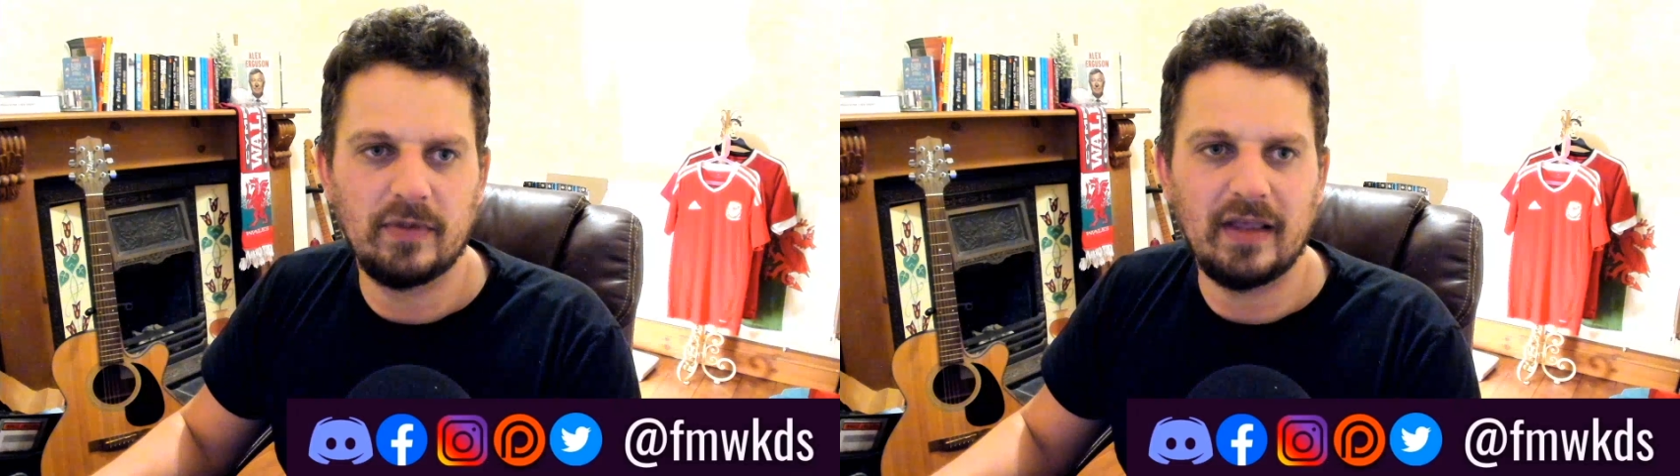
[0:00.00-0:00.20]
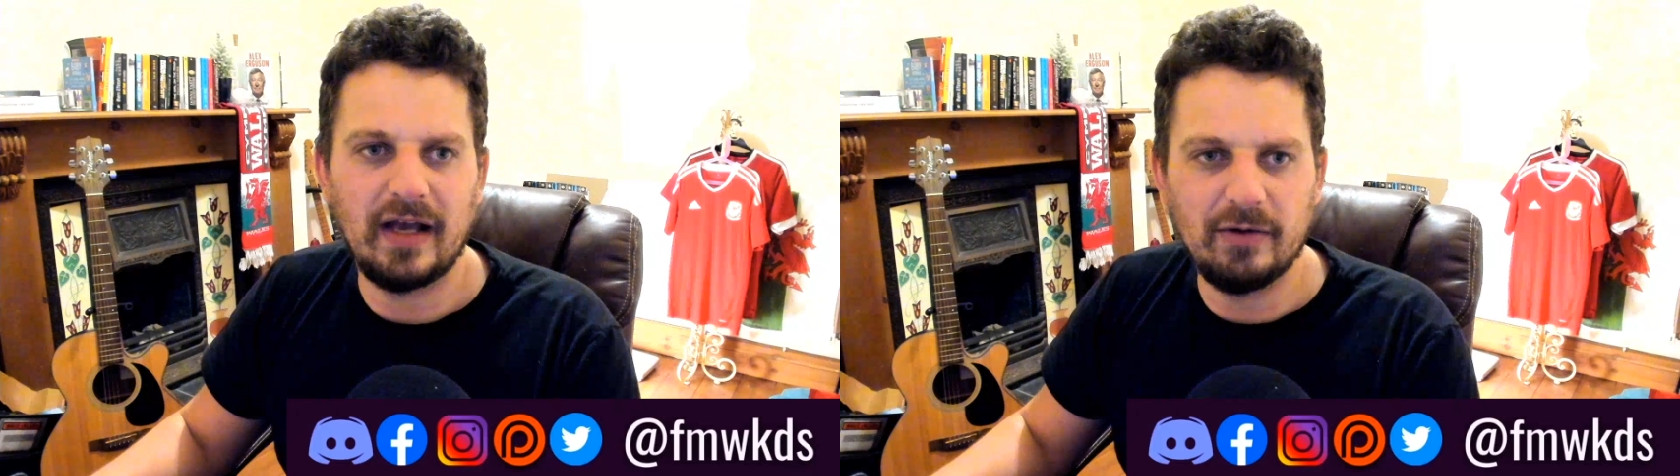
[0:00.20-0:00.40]

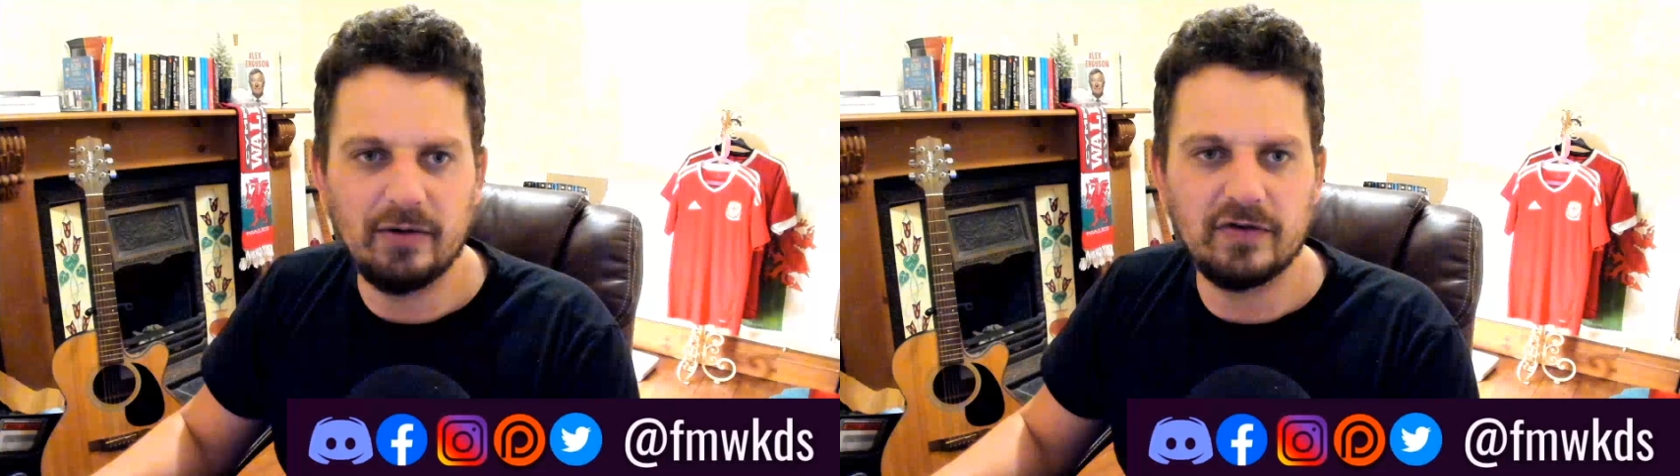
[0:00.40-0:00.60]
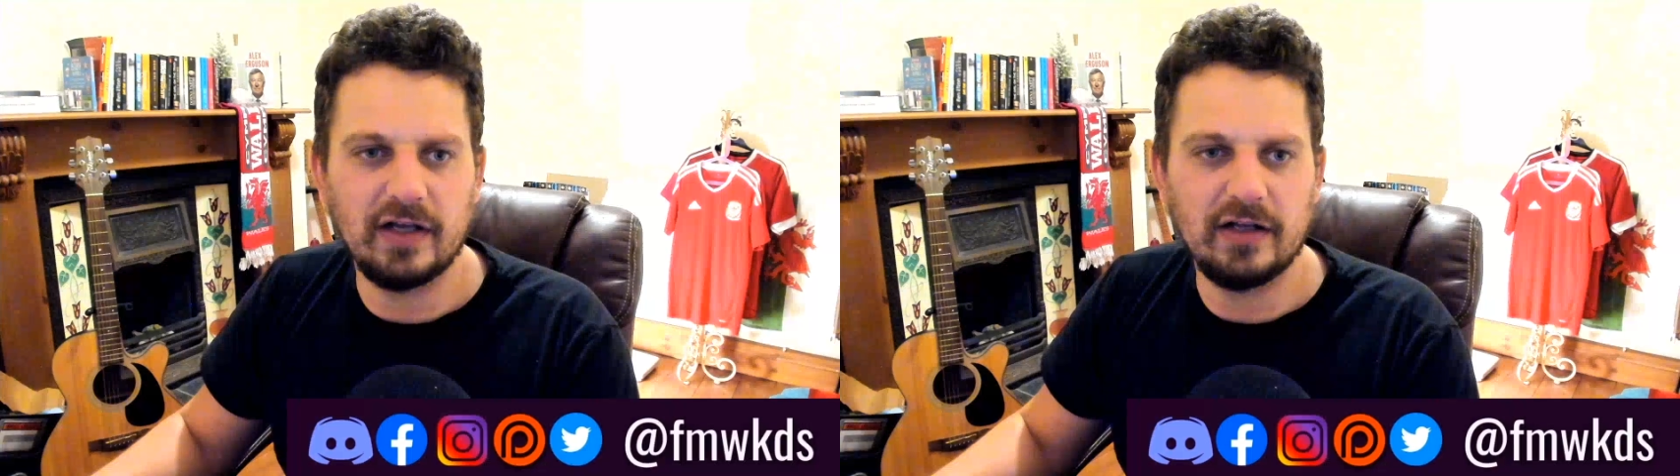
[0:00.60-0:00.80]
I
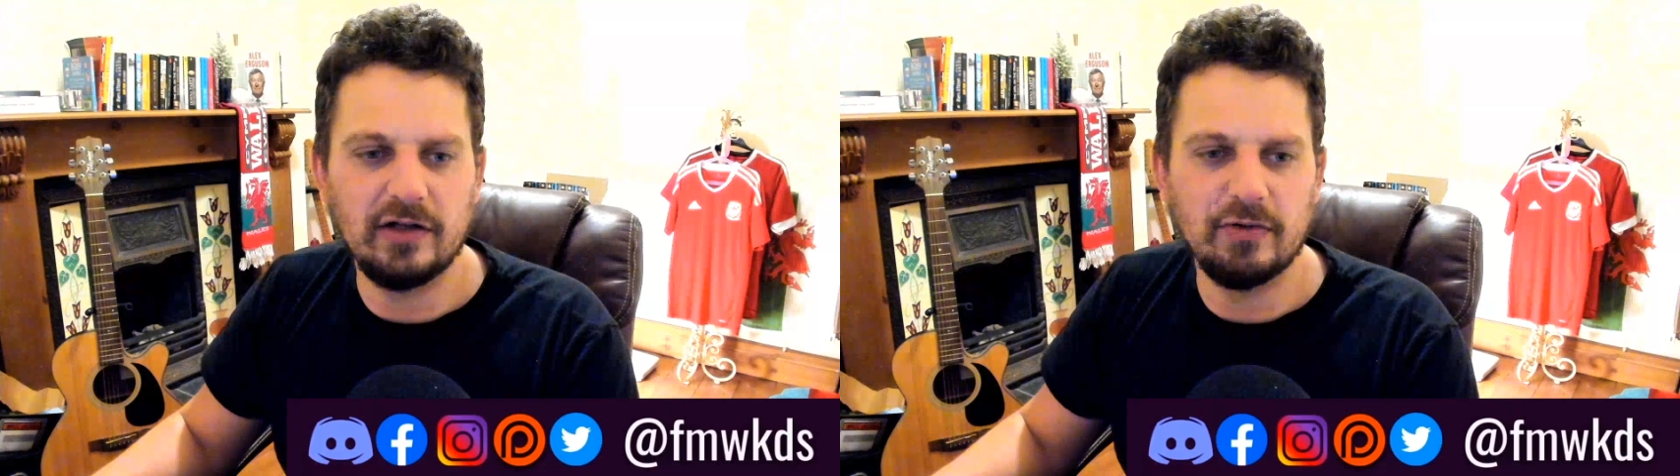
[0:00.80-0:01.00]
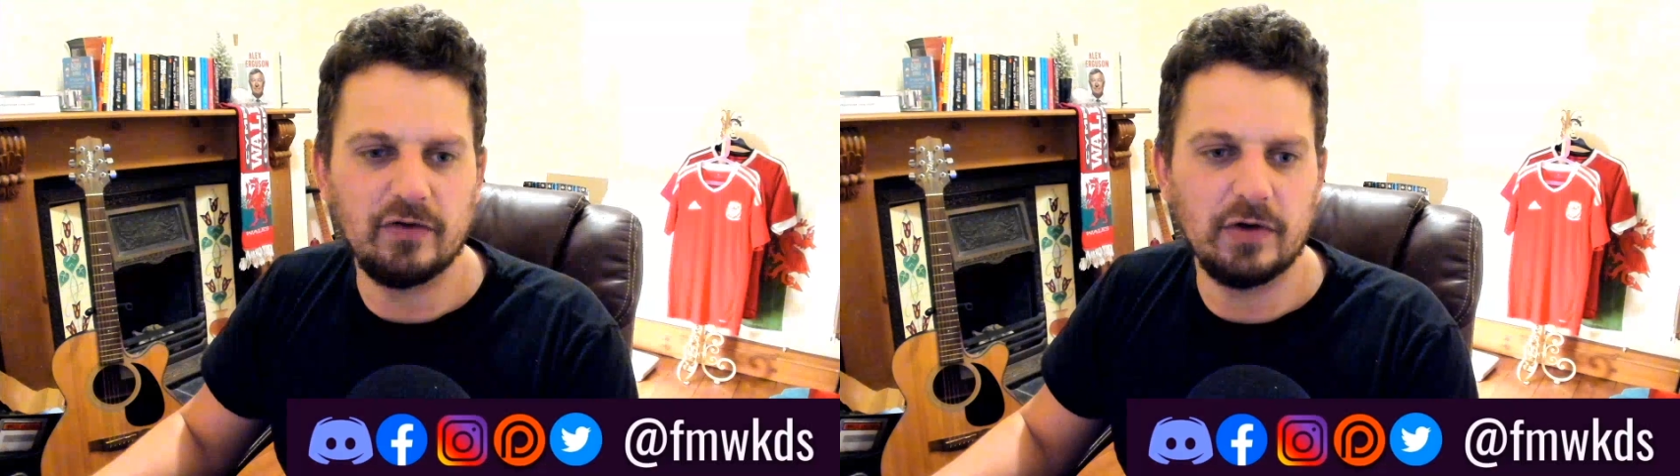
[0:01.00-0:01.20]
would sign
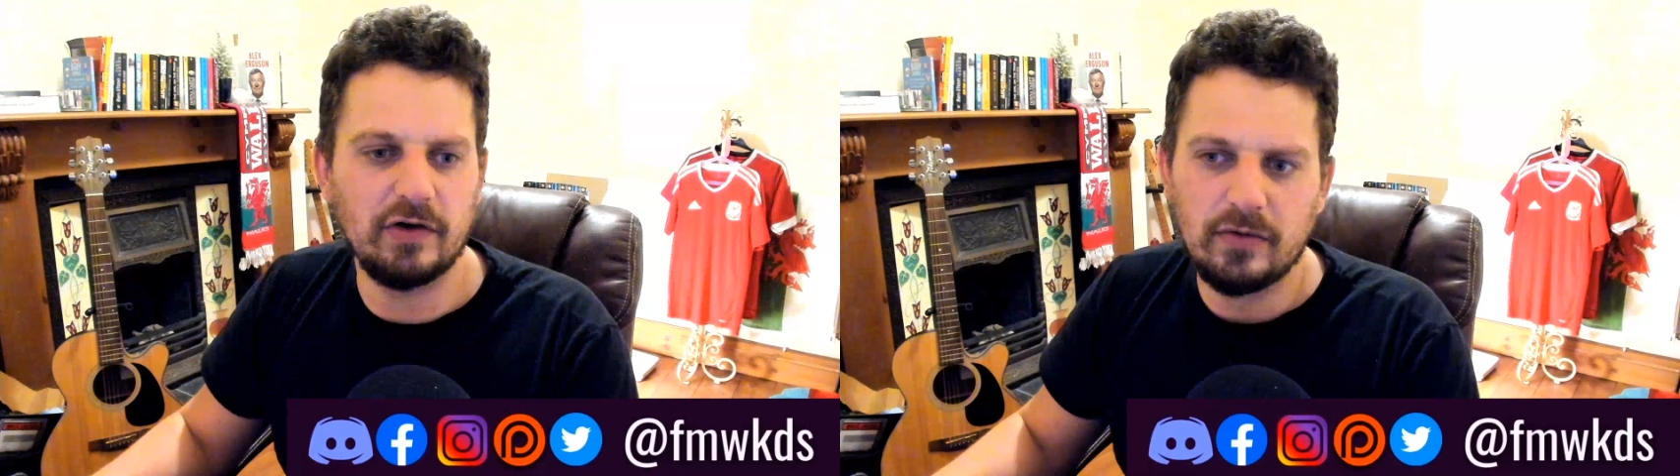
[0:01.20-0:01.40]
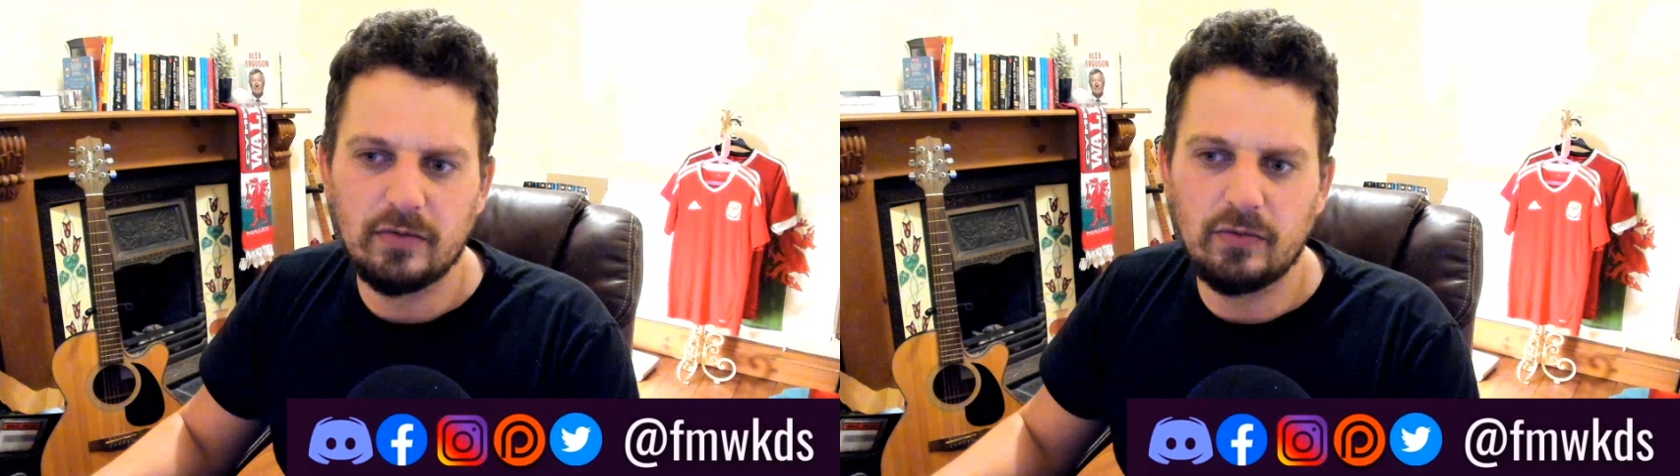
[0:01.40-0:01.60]
Luis Suarez.